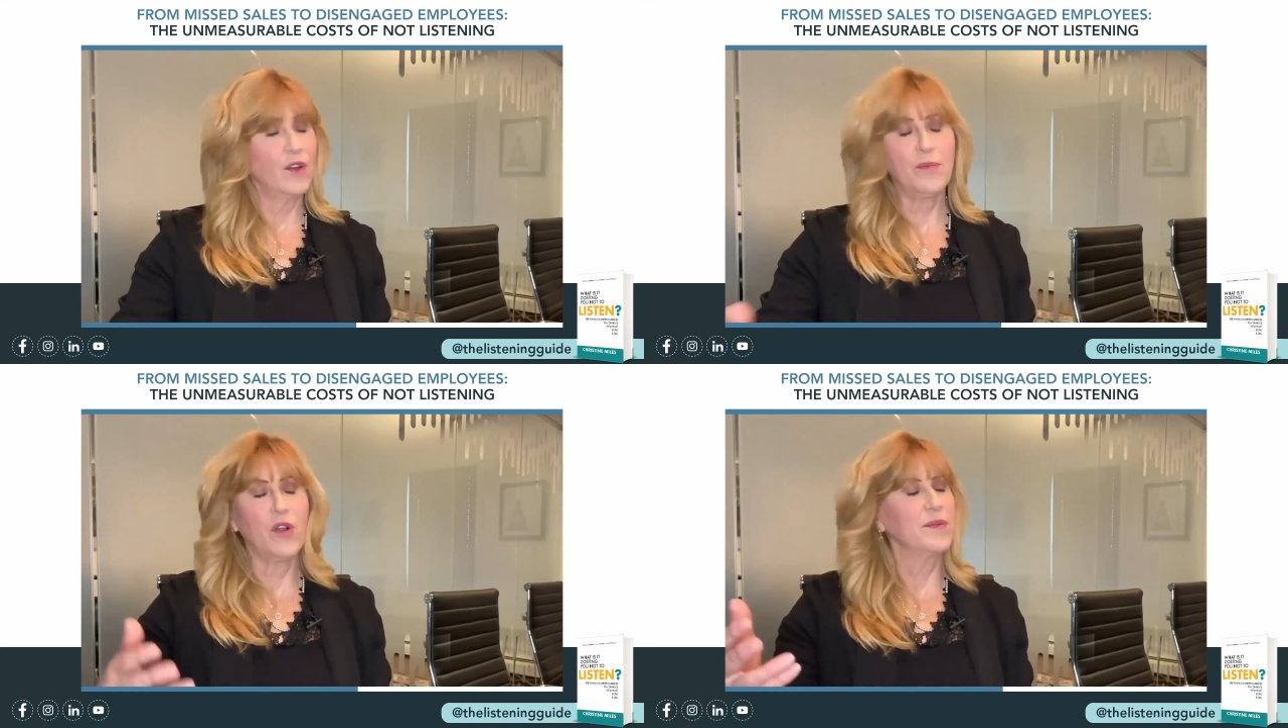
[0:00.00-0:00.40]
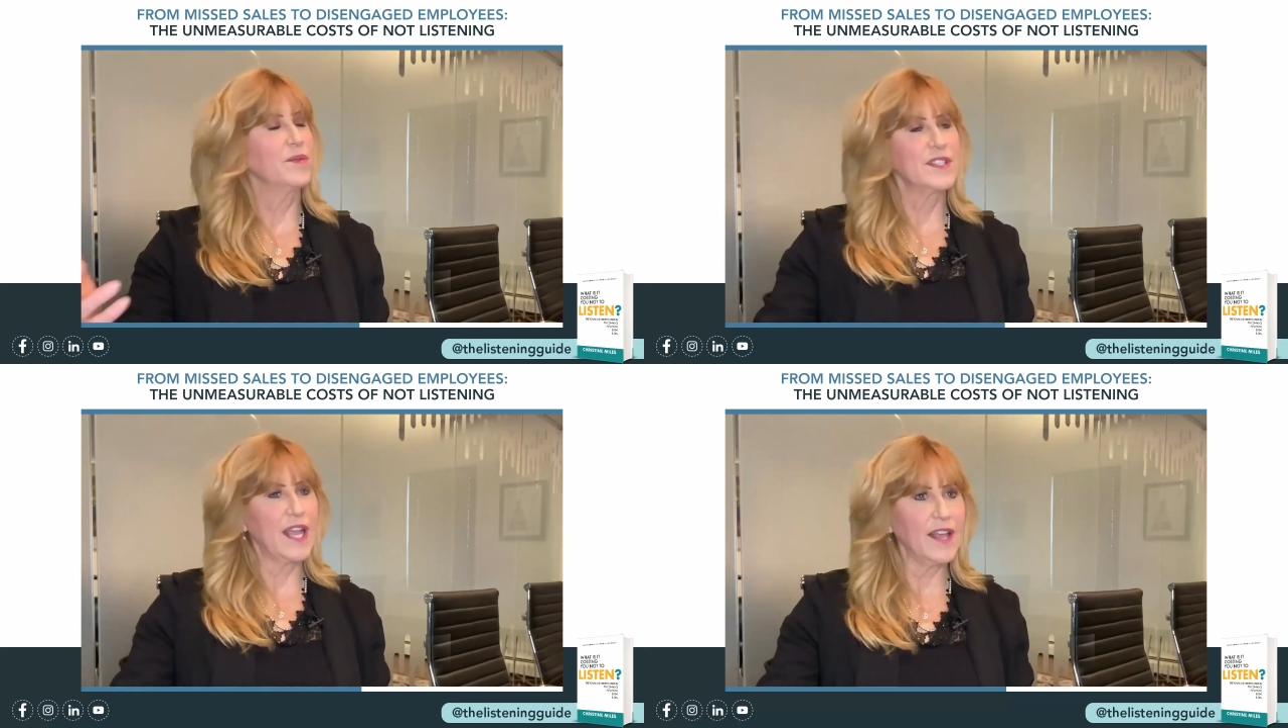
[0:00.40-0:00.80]
or pardon
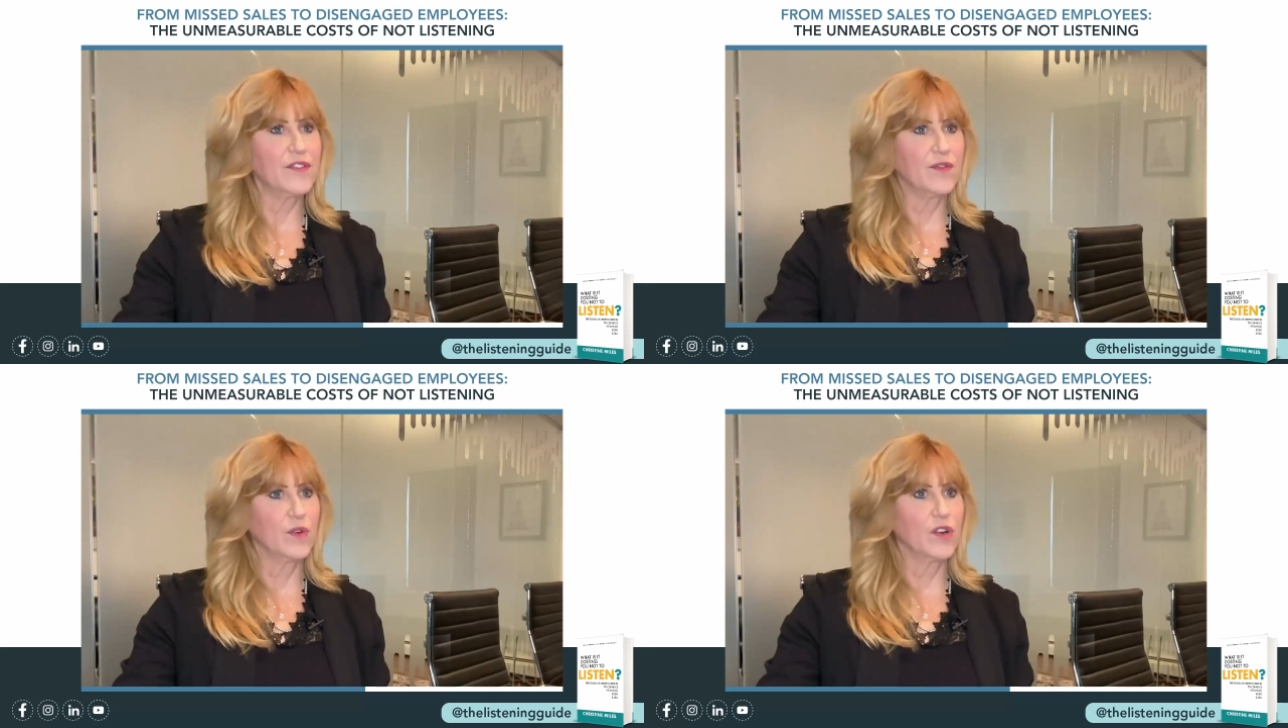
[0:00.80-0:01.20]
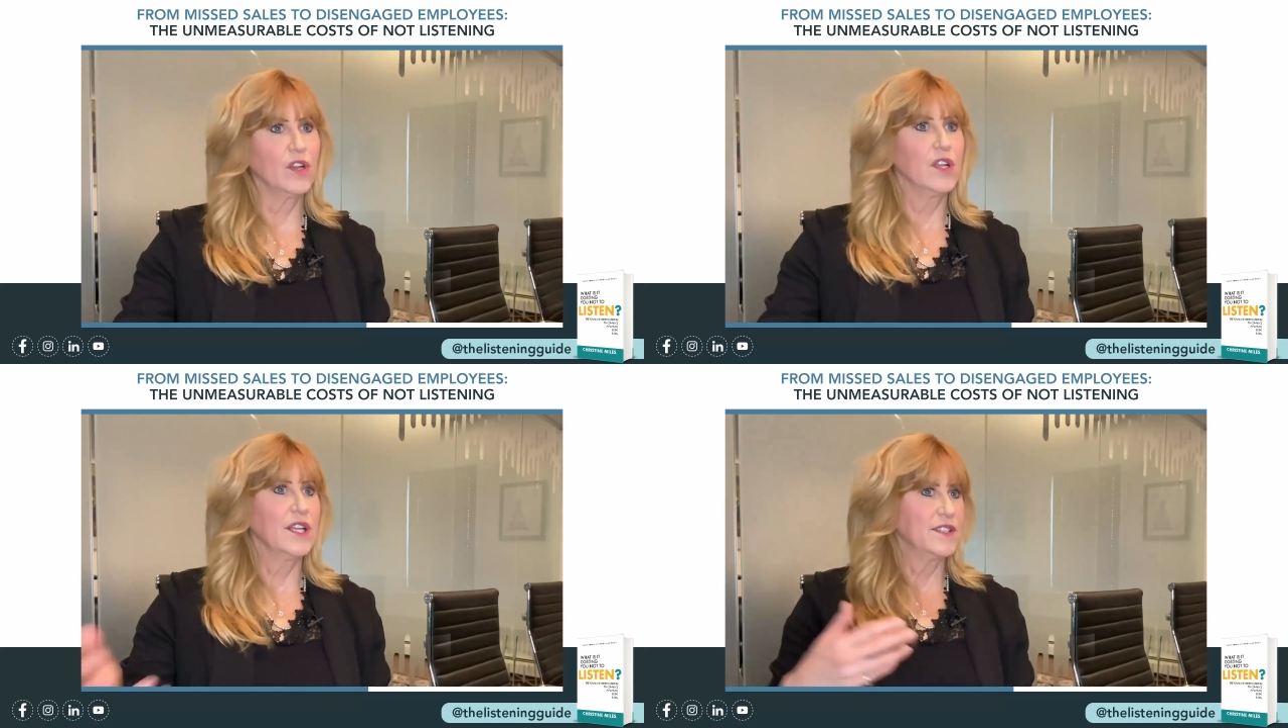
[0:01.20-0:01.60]
me, what's asked
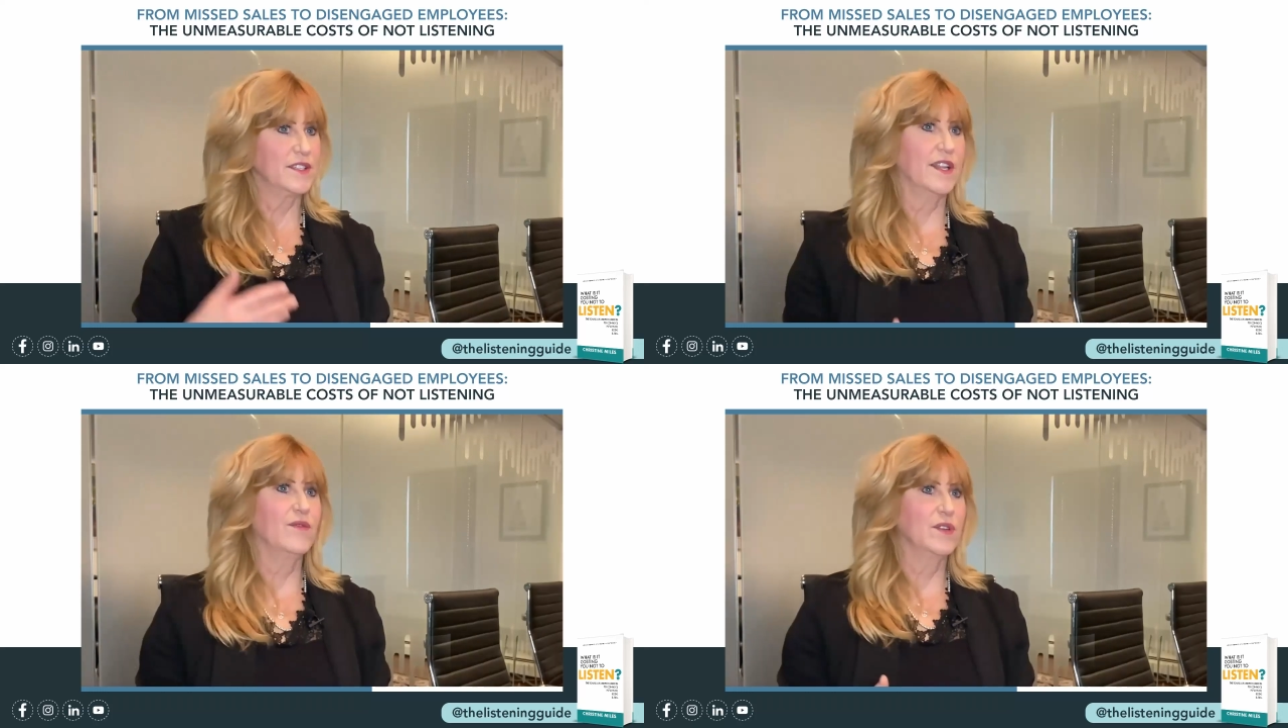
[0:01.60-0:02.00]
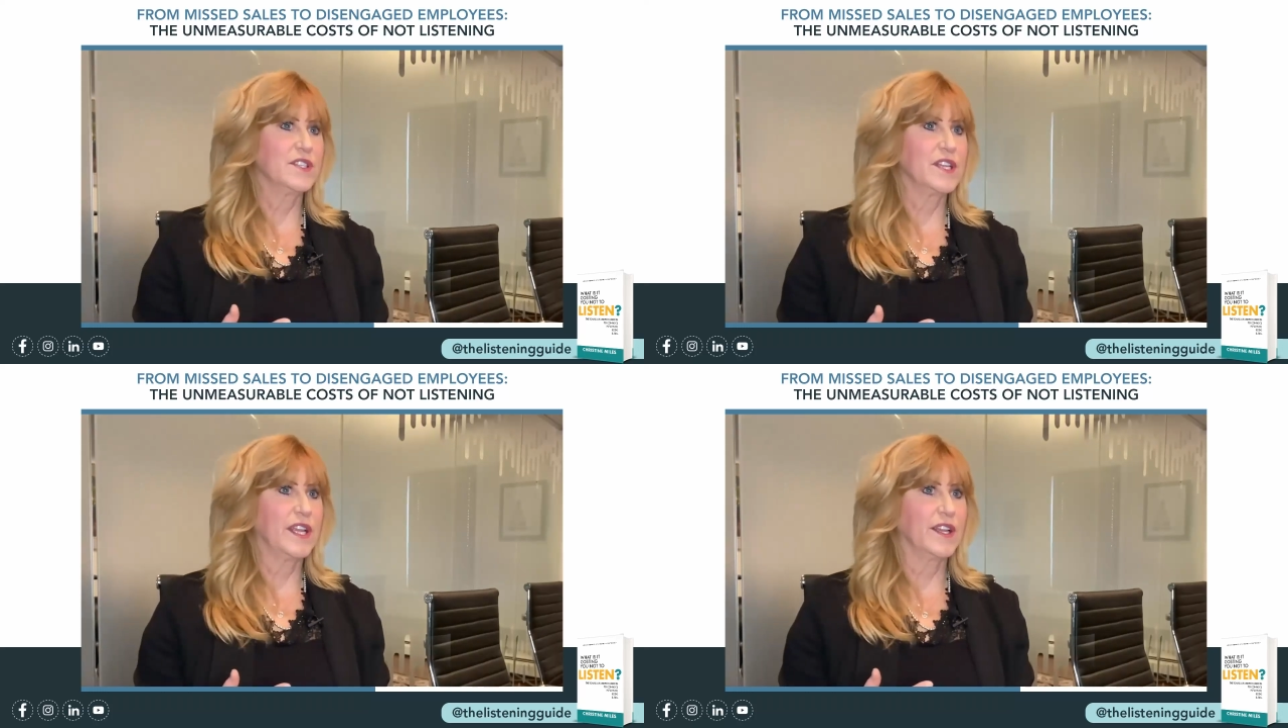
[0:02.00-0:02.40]
for instead of
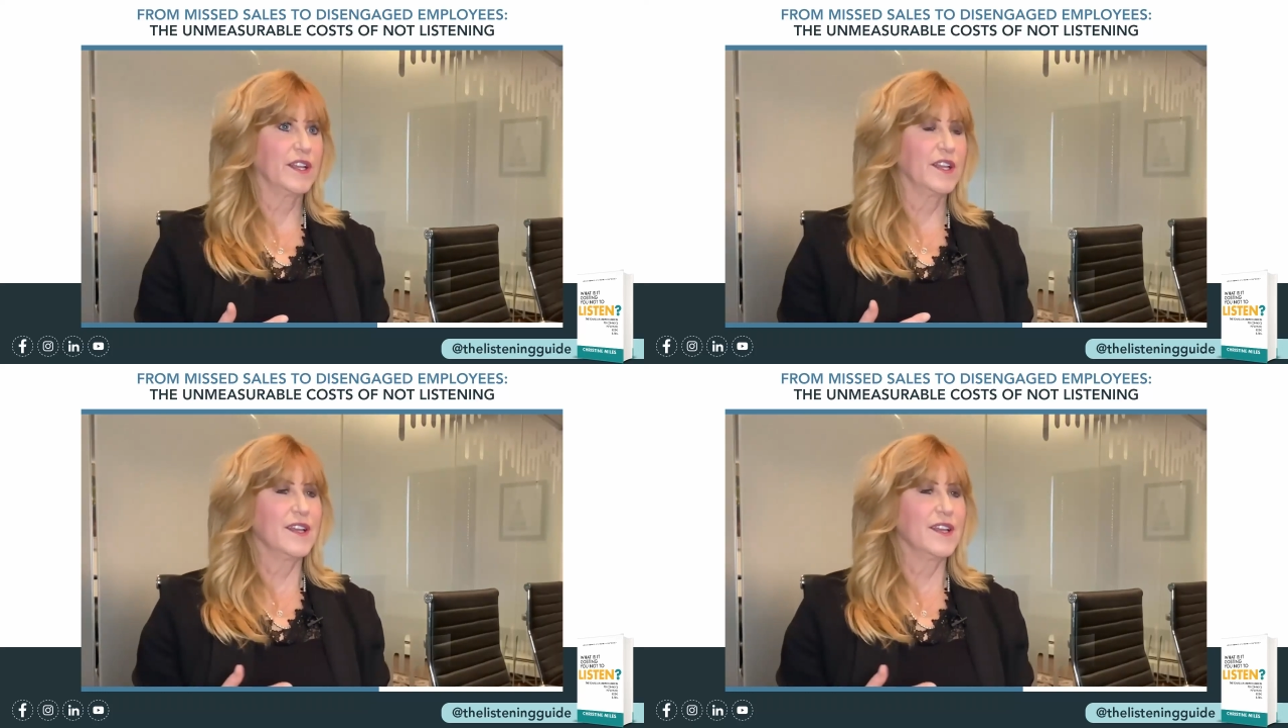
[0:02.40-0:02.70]
what's needed.